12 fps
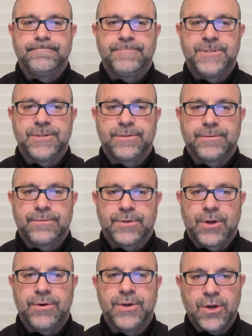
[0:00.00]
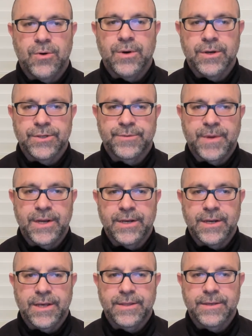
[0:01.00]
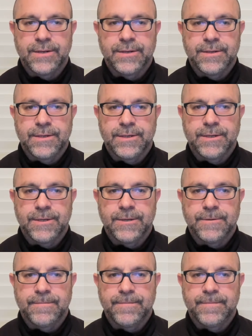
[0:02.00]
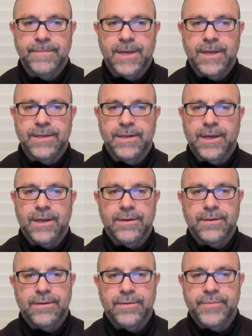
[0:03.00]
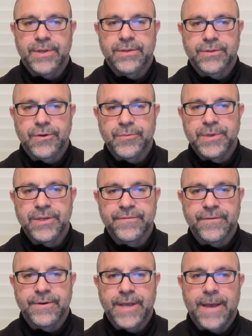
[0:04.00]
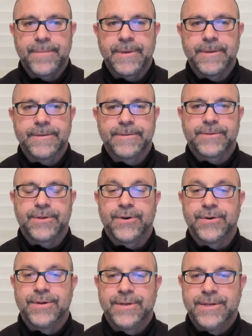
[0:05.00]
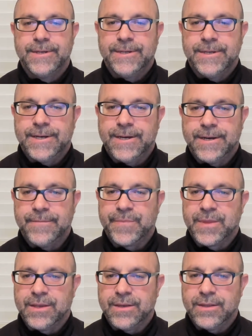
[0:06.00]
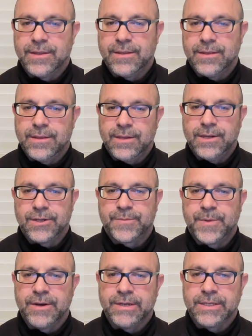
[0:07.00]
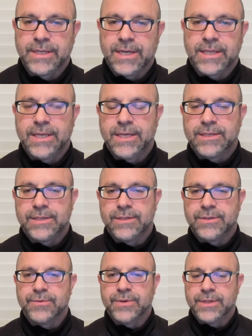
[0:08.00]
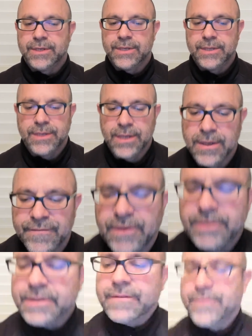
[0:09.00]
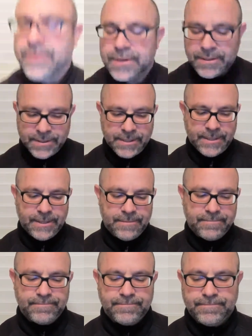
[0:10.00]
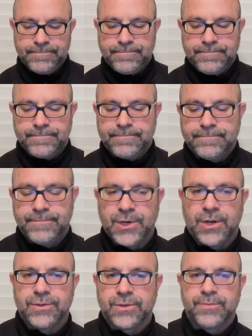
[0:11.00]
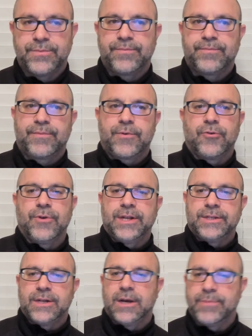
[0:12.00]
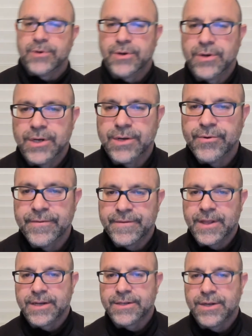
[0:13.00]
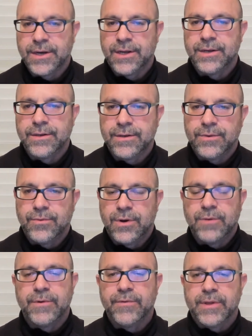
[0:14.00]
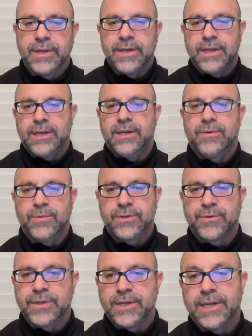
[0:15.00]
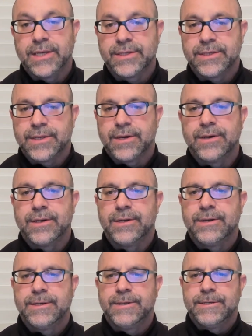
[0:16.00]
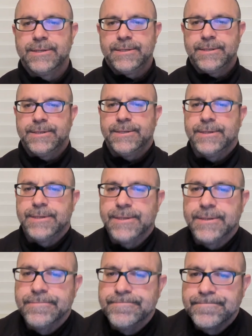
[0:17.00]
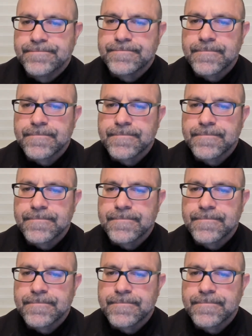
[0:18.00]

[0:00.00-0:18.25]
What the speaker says: just going nowhere and spending nothing, and yet being so peaceful and happy. So um, an experience like this is really very different, but also creates an opportunity to reflect on what do we really need and what's really necessary. Um,